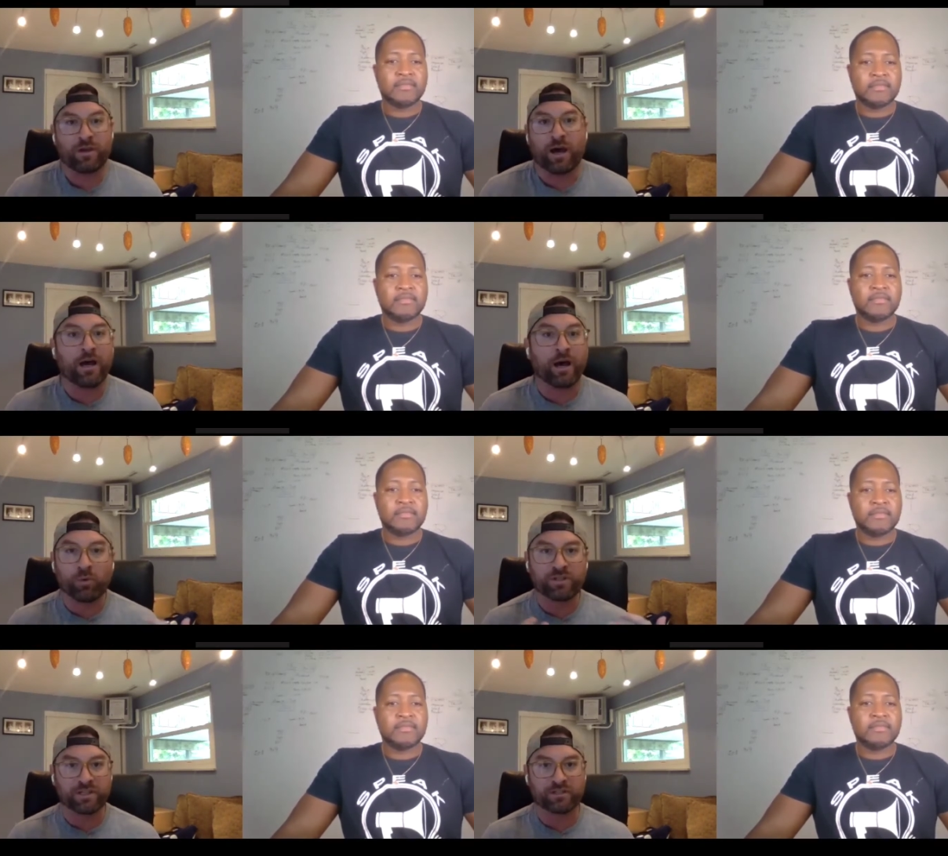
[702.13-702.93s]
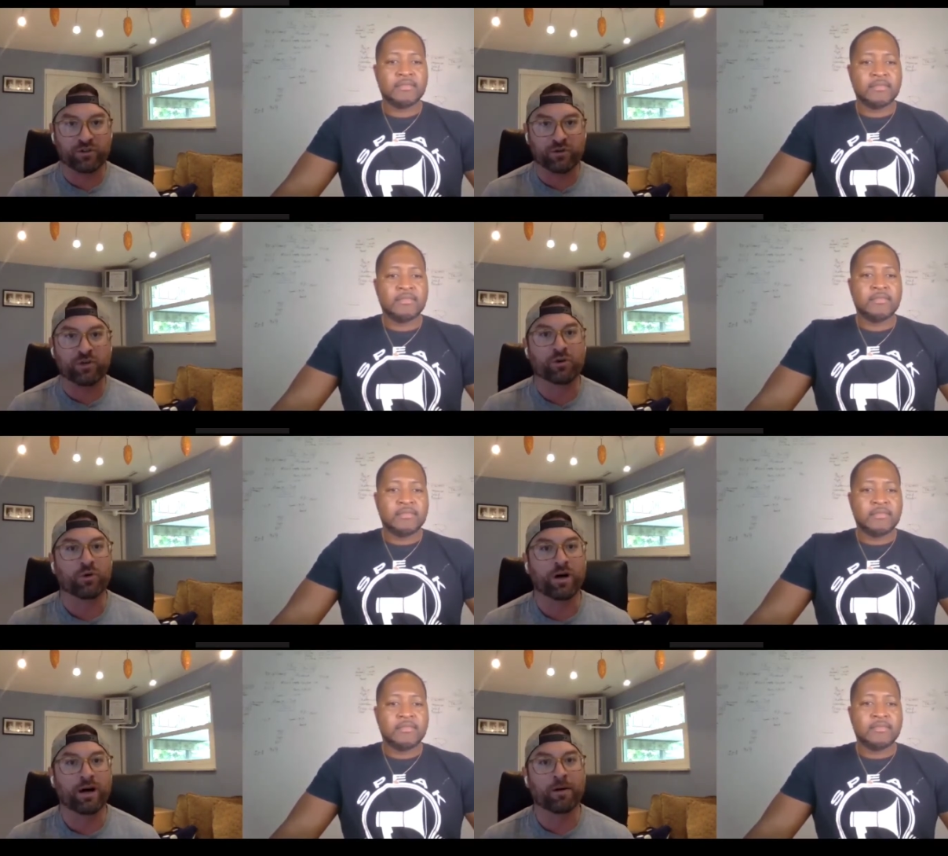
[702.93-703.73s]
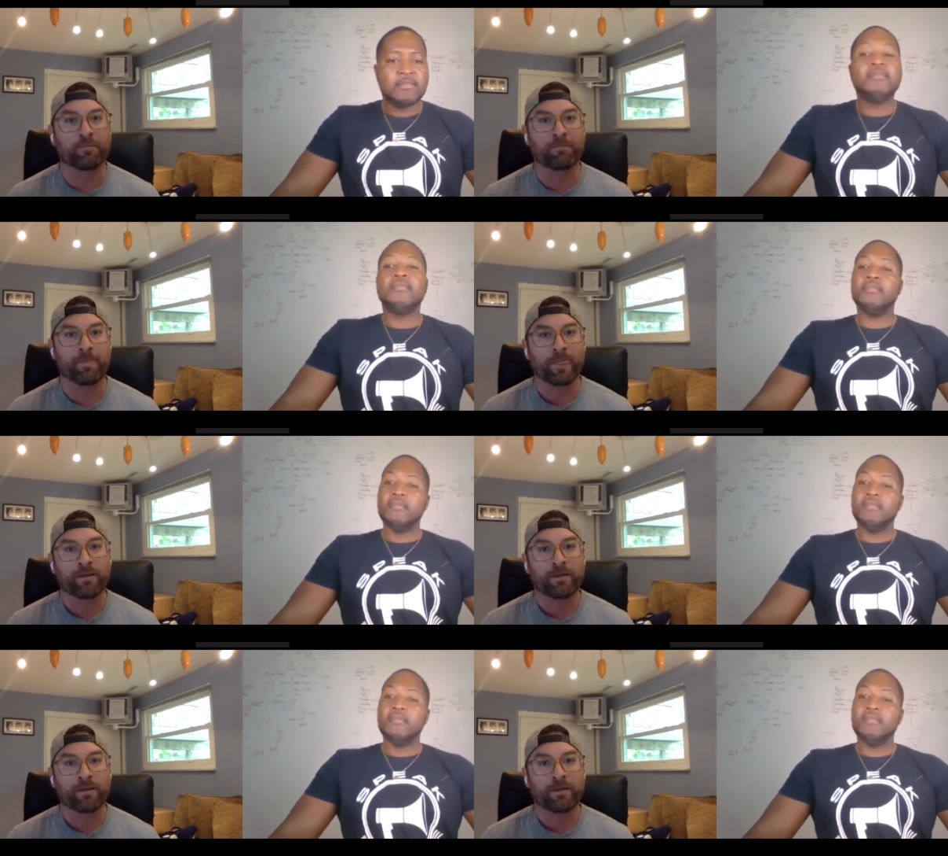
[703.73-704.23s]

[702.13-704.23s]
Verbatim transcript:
Speaker 1: I, I, want to get to know you. Um,